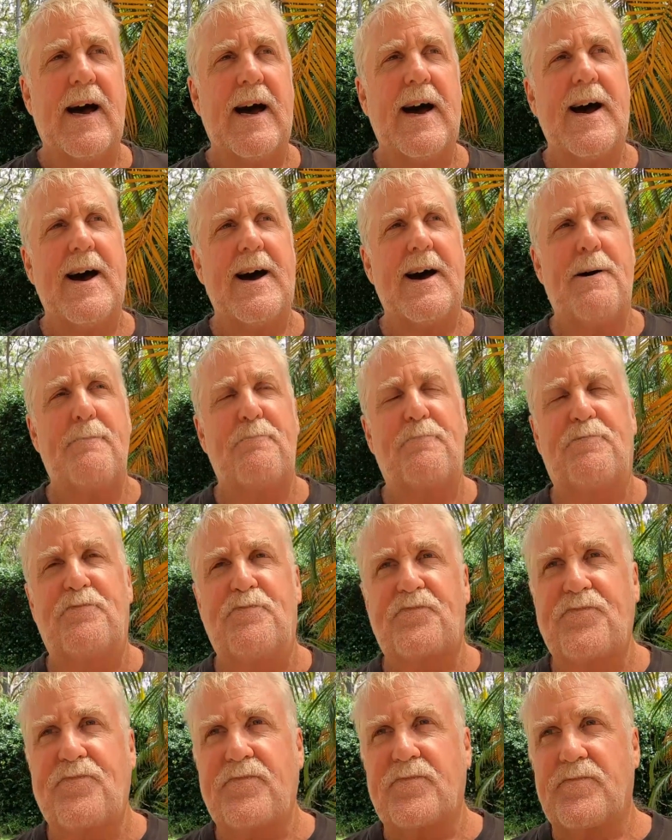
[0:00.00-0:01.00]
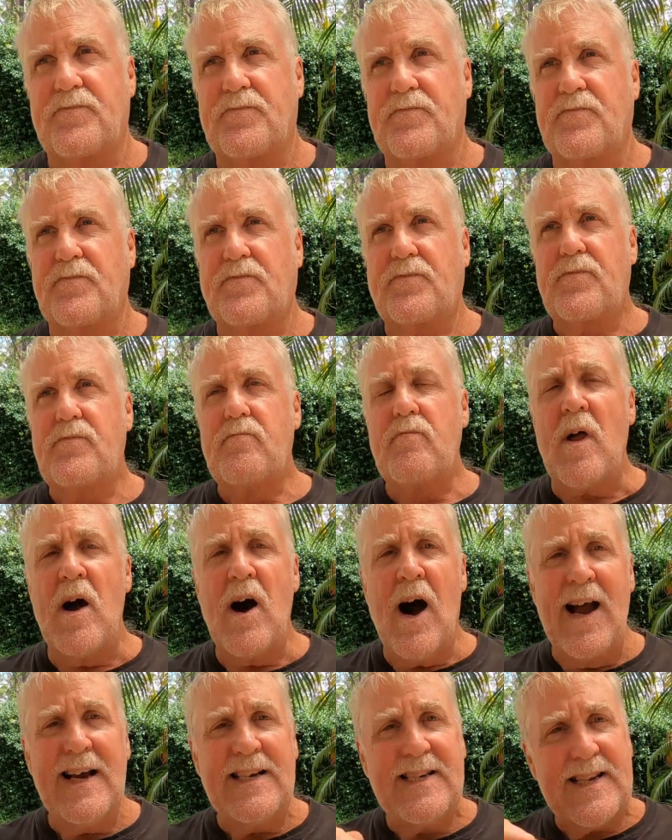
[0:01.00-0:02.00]

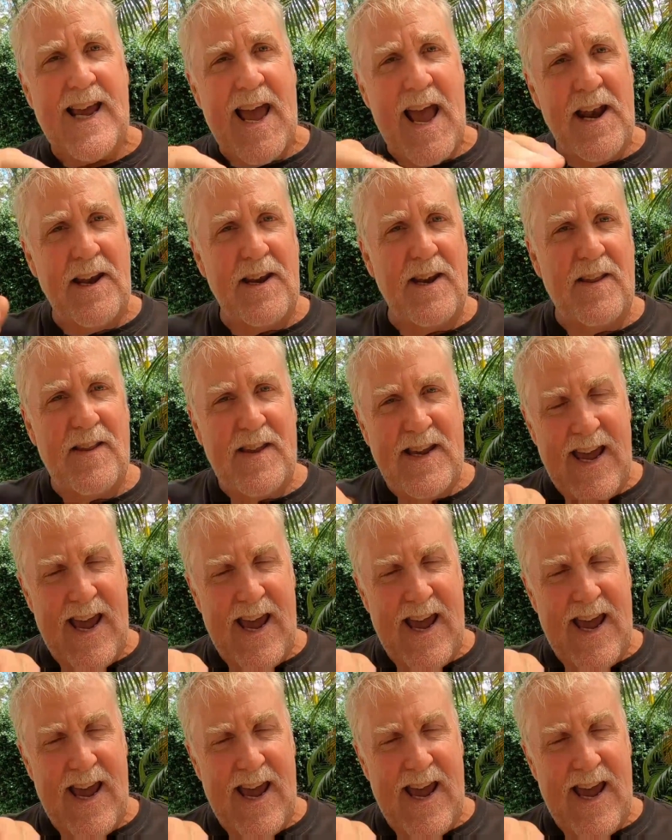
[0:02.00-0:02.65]
I sanded